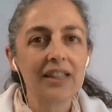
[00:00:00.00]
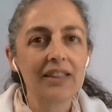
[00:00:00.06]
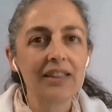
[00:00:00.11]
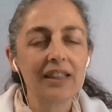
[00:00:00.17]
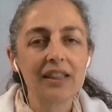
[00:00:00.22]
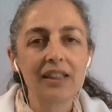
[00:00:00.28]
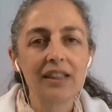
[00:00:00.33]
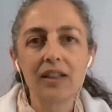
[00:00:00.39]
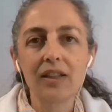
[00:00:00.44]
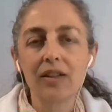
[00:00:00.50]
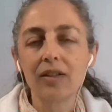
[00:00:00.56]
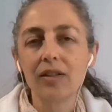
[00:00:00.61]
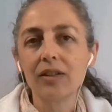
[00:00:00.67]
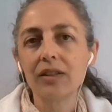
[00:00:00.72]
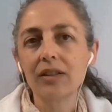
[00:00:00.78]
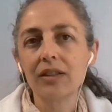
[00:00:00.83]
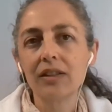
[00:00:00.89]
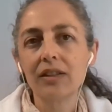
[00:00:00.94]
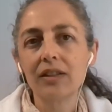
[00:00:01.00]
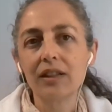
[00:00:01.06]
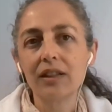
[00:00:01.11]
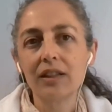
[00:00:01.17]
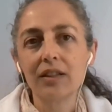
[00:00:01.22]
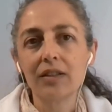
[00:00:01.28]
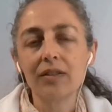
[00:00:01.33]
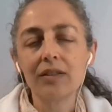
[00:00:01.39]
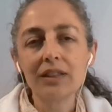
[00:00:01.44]
the
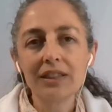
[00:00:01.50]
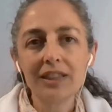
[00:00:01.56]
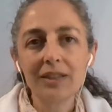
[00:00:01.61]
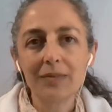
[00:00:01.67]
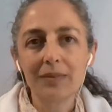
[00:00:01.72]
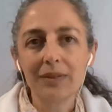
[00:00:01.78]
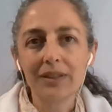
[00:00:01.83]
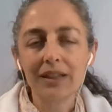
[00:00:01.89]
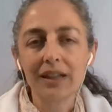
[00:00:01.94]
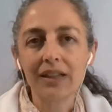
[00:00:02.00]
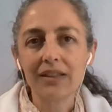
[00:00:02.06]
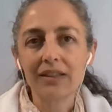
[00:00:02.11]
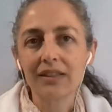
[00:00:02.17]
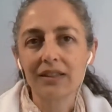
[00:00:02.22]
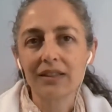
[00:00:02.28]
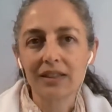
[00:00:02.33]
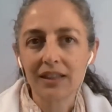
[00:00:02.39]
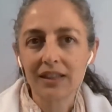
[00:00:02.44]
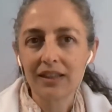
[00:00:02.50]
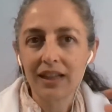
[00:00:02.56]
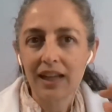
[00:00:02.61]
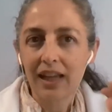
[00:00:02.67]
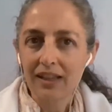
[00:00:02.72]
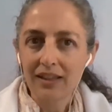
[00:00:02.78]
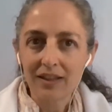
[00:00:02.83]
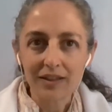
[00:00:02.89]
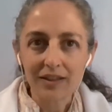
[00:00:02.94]
ultimate,
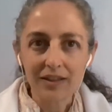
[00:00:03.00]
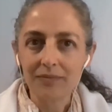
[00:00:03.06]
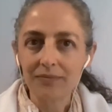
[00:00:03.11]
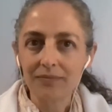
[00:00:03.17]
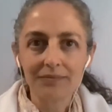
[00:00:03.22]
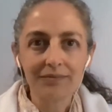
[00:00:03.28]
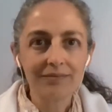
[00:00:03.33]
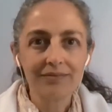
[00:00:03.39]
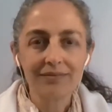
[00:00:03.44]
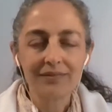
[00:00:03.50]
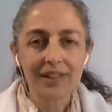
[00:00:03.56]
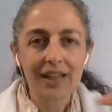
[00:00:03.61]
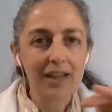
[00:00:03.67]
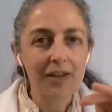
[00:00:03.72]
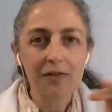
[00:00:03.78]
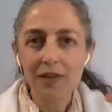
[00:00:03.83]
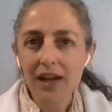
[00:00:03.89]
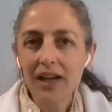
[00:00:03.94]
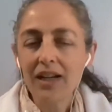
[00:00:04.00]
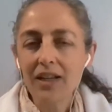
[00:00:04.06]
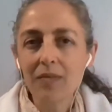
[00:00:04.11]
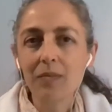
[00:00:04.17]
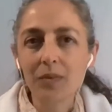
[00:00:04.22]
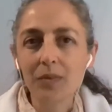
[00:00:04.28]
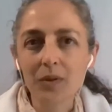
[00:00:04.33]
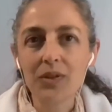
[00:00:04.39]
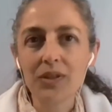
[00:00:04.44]
the very
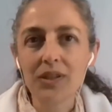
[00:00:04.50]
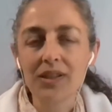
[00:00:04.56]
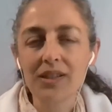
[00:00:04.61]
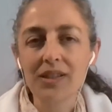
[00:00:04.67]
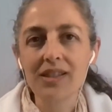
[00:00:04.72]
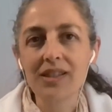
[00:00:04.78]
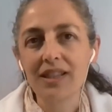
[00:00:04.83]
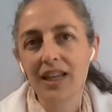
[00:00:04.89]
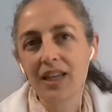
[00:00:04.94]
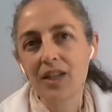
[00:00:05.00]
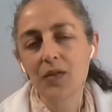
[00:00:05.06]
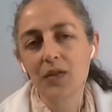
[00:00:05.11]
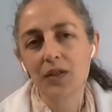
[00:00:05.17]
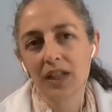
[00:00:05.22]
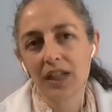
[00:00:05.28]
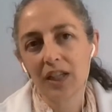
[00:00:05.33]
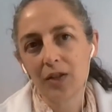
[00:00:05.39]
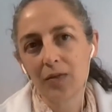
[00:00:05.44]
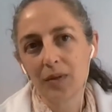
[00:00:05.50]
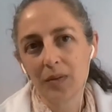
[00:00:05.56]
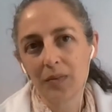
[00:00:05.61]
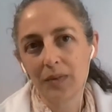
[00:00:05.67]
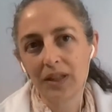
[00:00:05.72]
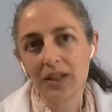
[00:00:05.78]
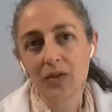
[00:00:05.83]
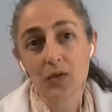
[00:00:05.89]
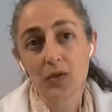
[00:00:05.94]
important stage for a
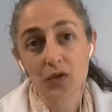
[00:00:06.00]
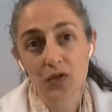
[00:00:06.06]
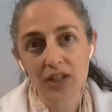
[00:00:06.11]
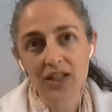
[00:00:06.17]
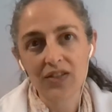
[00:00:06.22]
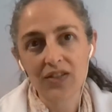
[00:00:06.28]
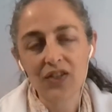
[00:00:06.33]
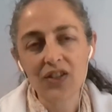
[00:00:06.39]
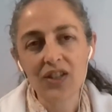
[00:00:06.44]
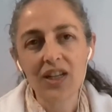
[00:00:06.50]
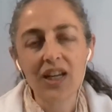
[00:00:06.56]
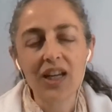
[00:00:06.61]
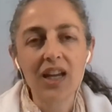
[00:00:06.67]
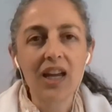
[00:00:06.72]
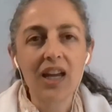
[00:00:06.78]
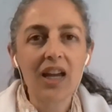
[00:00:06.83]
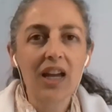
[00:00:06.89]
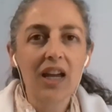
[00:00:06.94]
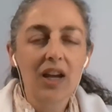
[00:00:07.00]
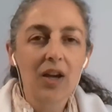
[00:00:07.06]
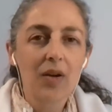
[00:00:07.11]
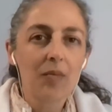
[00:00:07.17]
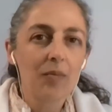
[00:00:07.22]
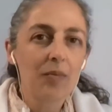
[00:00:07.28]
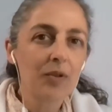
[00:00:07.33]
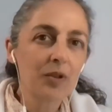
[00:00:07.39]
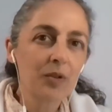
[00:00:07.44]
human being to reach
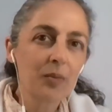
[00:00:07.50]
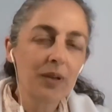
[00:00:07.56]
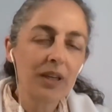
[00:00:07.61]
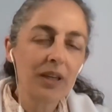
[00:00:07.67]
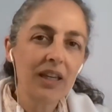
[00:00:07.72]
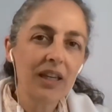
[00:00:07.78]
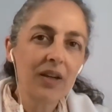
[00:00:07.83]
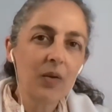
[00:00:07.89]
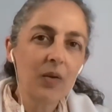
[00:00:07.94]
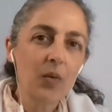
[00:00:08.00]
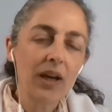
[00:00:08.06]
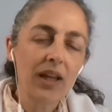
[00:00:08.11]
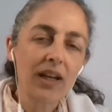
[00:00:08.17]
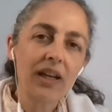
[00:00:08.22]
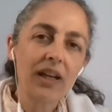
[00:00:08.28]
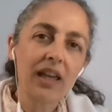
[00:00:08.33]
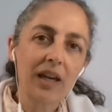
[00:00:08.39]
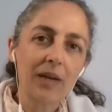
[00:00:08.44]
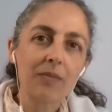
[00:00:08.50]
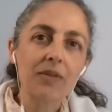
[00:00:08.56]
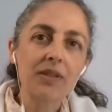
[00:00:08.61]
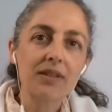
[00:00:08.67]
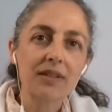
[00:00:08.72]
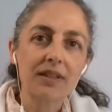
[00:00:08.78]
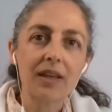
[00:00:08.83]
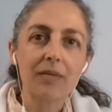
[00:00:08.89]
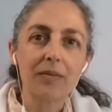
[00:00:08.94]
would be when I am
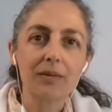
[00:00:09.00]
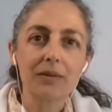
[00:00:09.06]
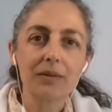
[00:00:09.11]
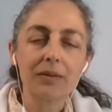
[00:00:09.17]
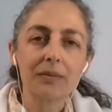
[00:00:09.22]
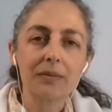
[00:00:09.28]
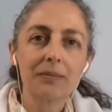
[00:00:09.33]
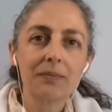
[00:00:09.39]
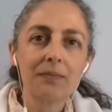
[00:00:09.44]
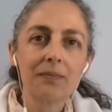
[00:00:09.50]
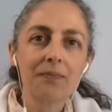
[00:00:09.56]
stable.